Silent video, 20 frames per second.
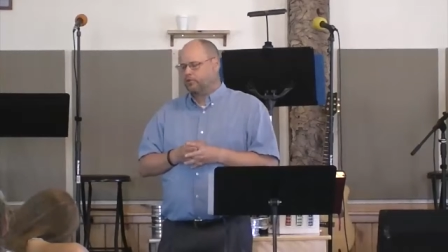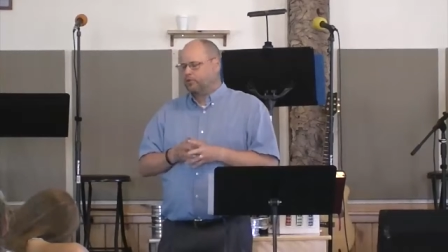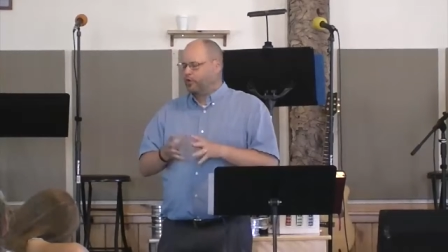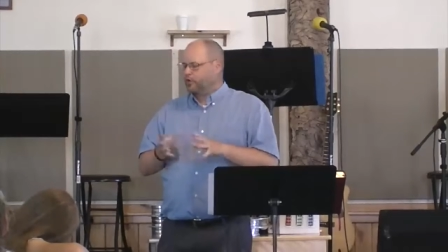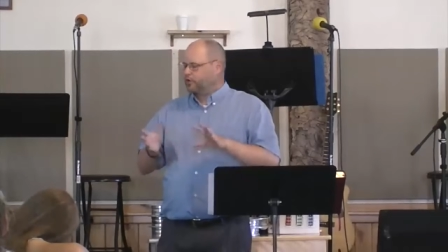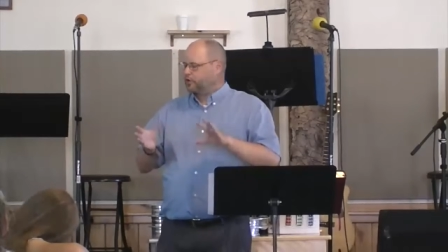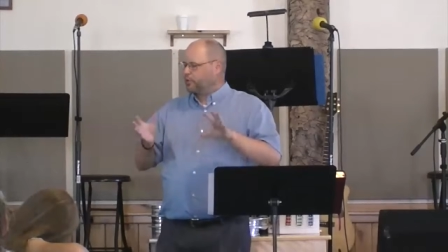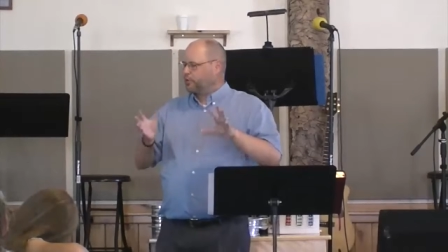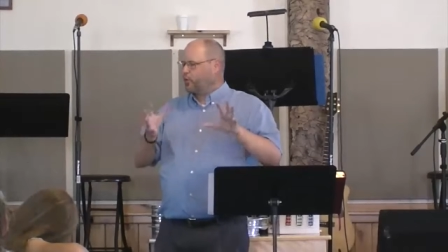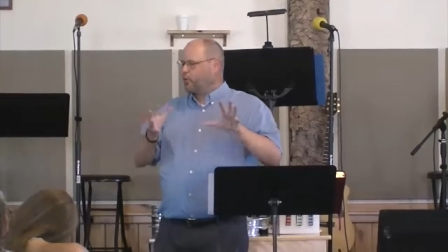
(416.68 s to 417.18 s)

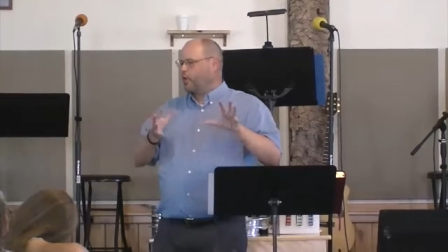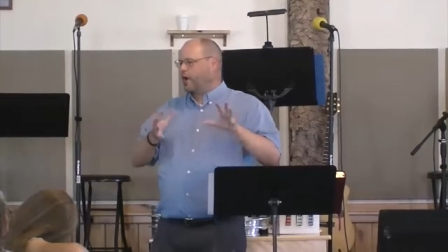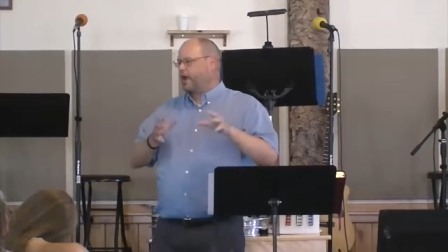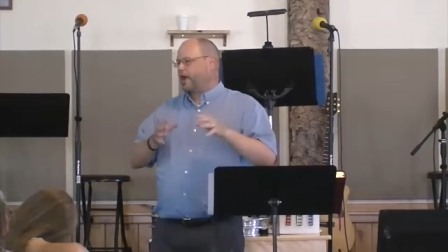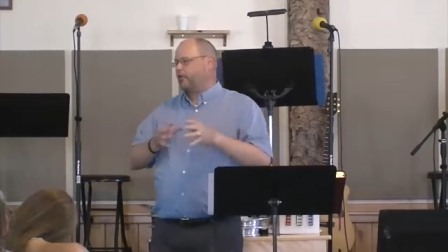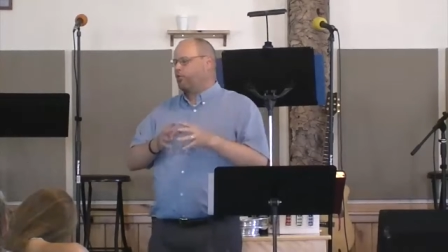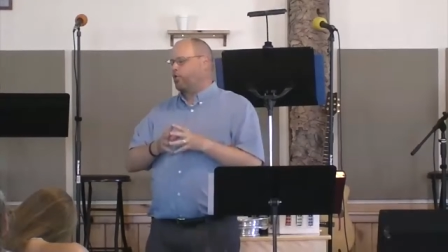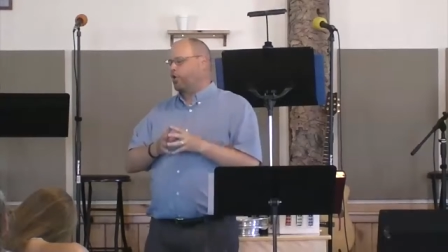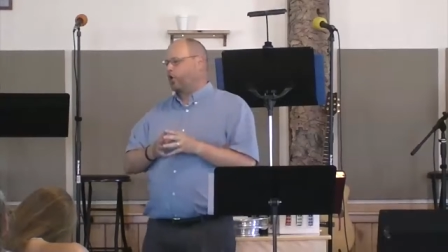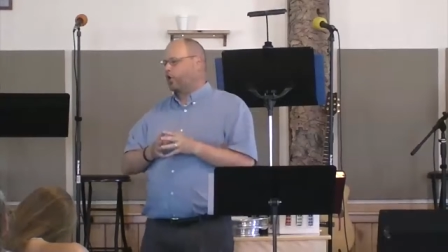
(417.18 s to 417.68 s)
Put them
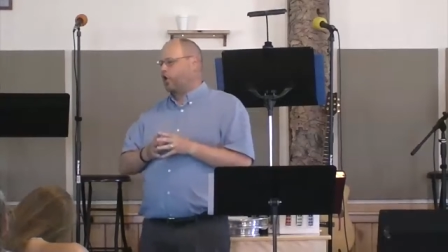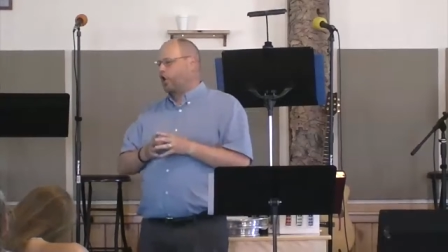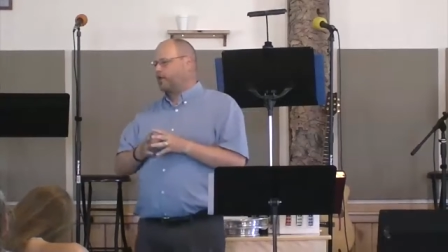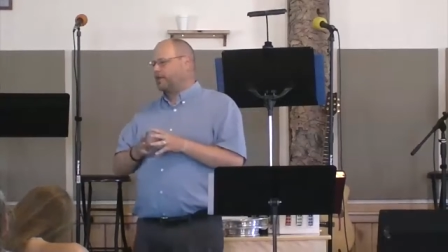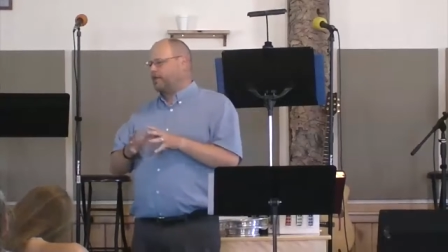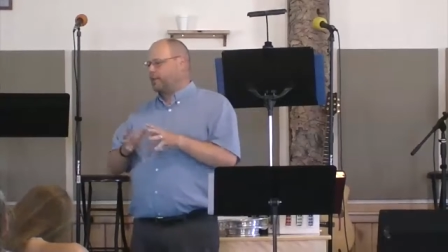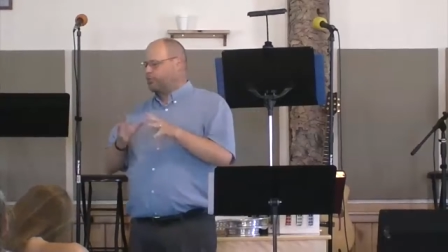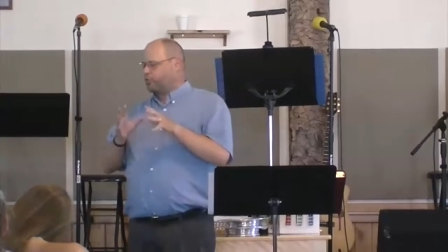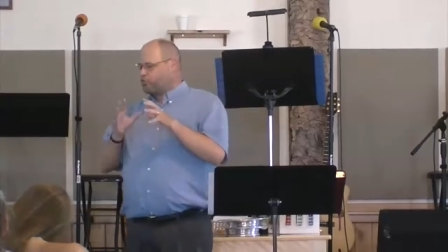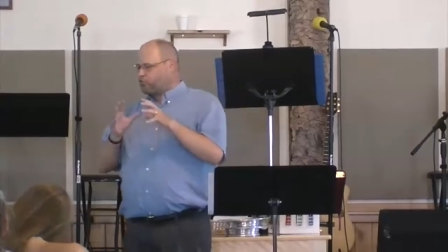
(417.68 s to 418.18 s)
away. Work
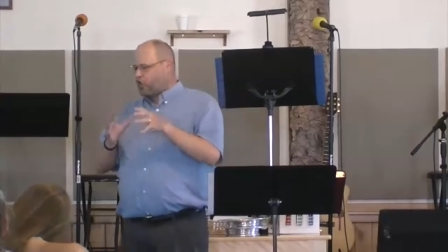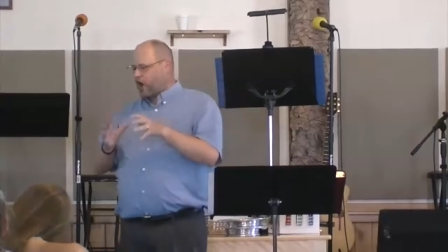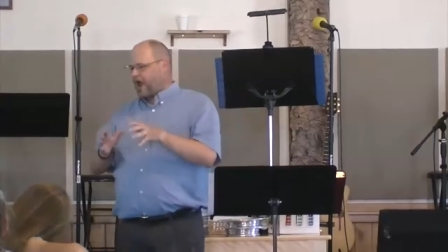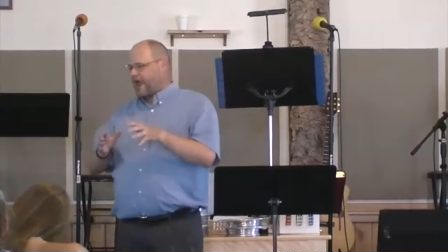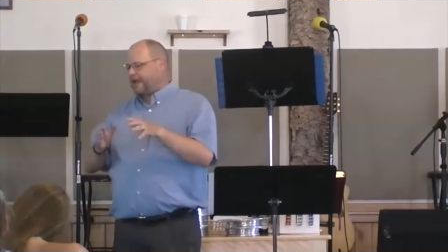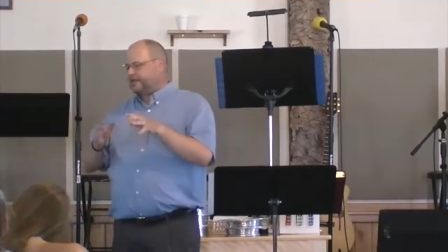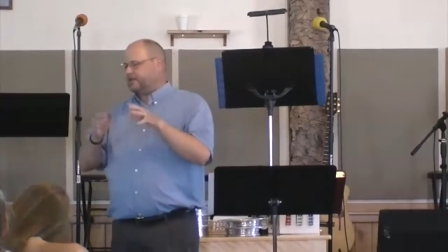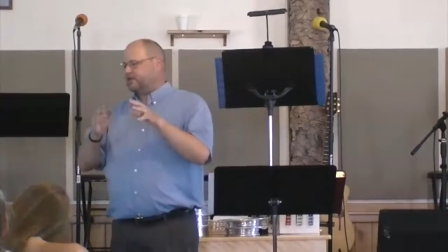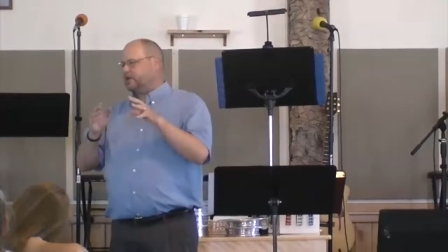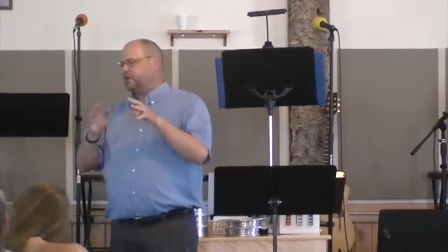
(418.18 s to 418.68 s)
on them
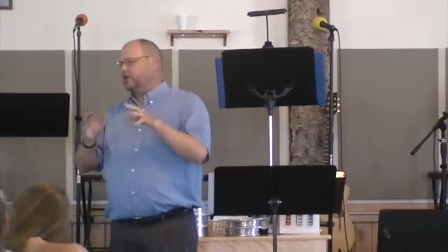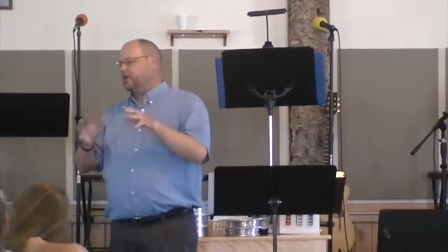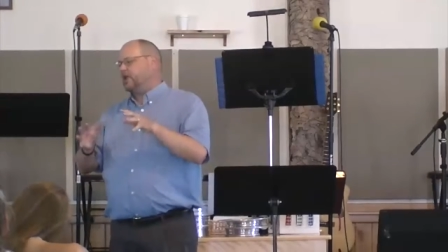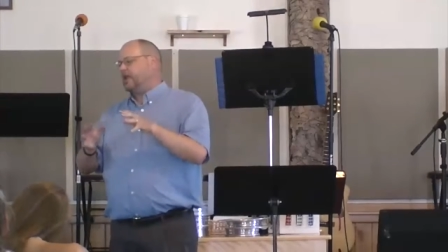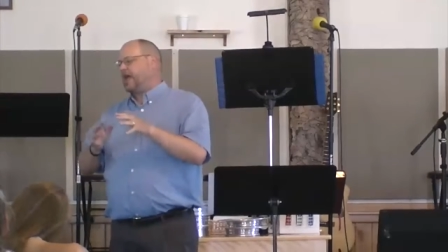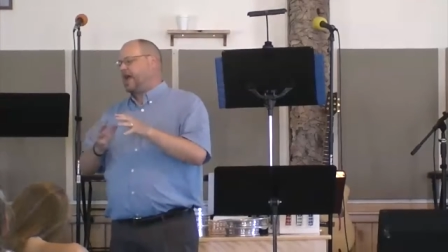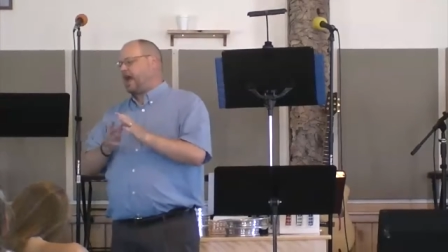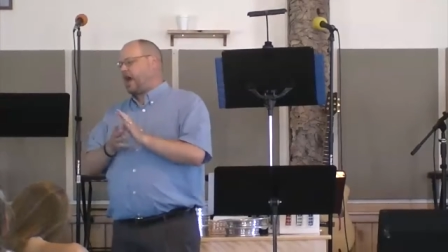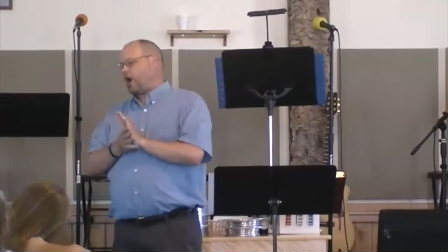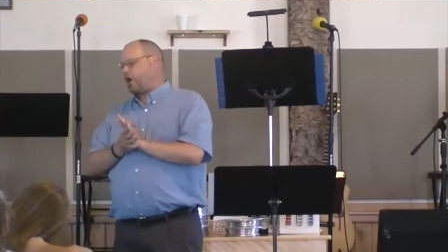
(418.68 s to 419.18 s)
right
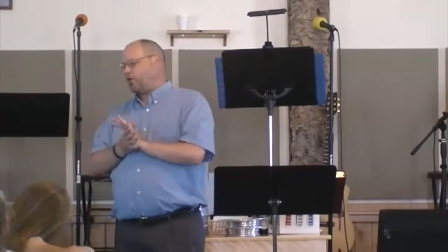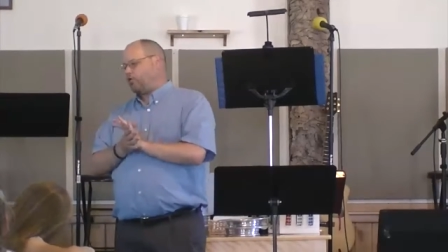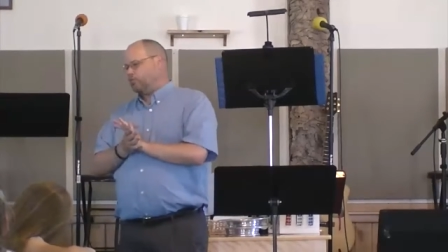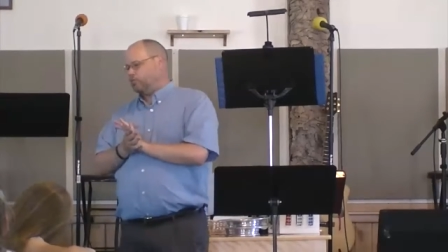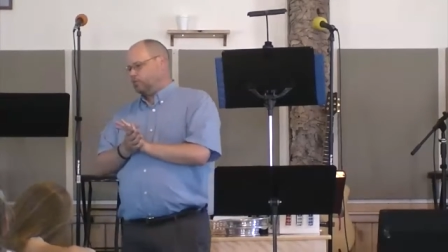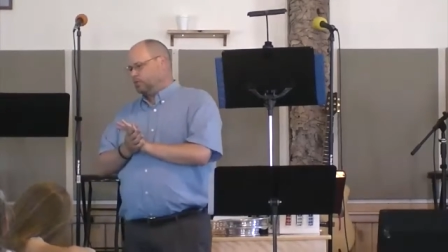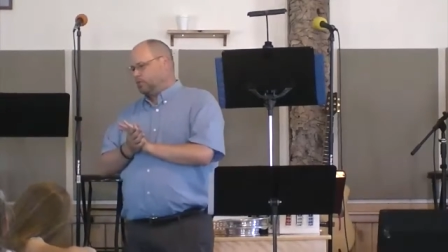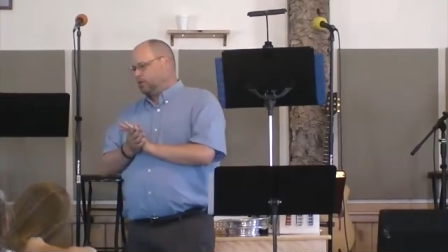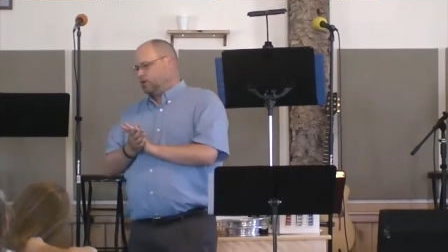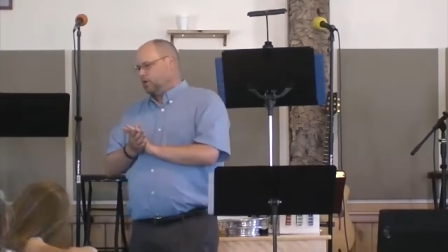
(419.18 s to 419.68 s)
now.